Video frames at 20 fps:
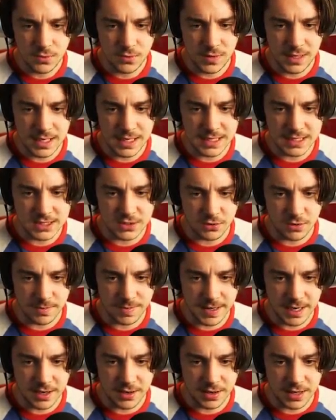We need to
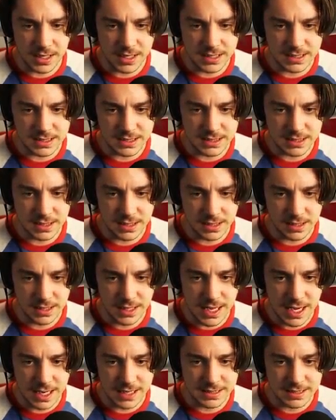repair this a
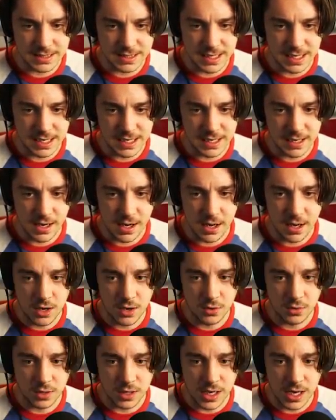lot tonight.
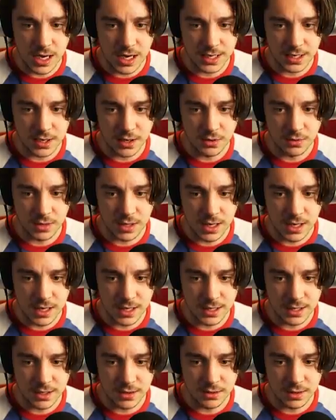Oh god, oh
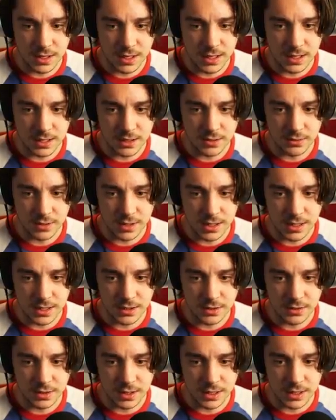god, oh god, oh god,
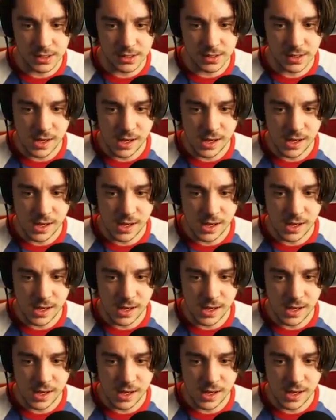oh god.